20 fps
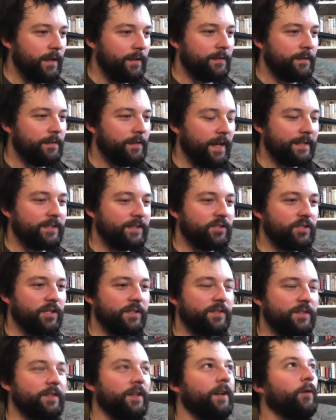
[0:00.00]
that's
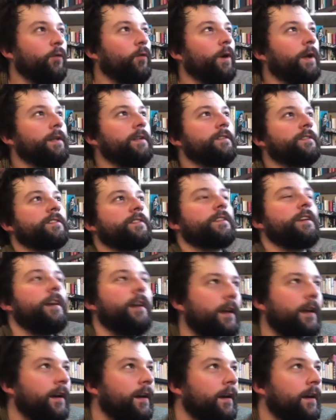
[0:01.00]
just like when you
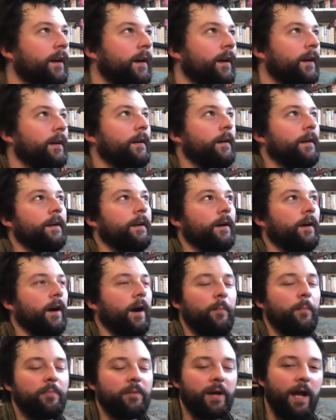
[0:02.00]
see, you know,
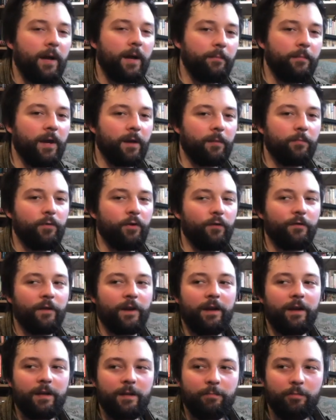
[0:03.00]
a Batman movie
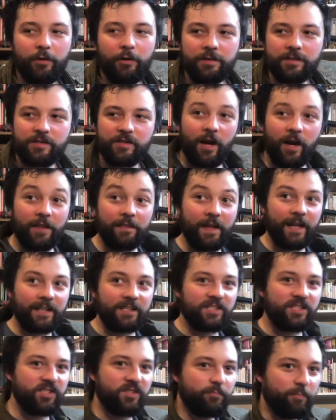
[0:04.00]
and he puts on that
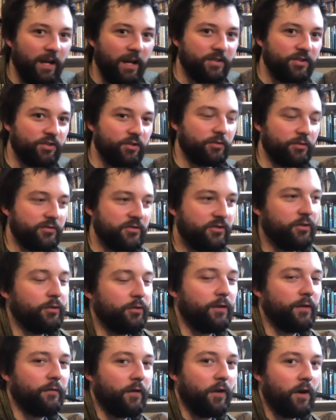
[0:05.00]
special suit
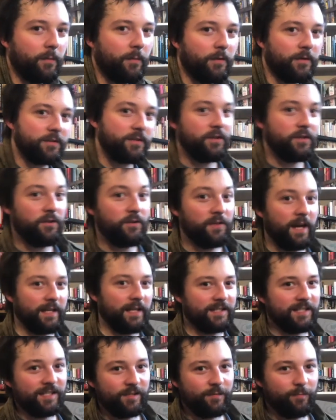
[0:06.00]
of armor to do
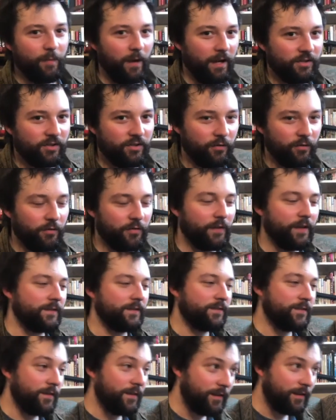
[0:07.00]
that special thing
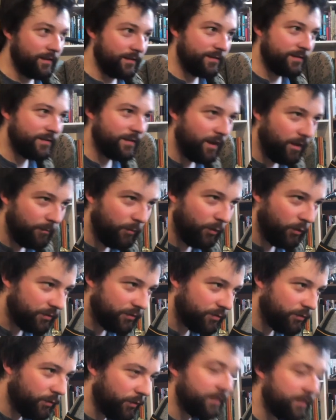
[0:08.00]
so they can sell more
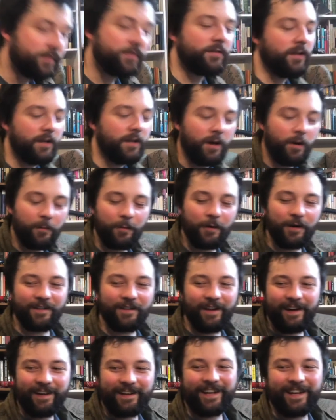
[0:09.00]
toys, you know. But
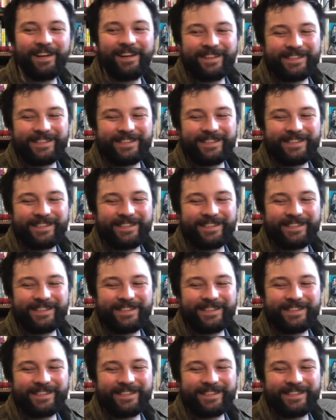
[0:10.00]
like,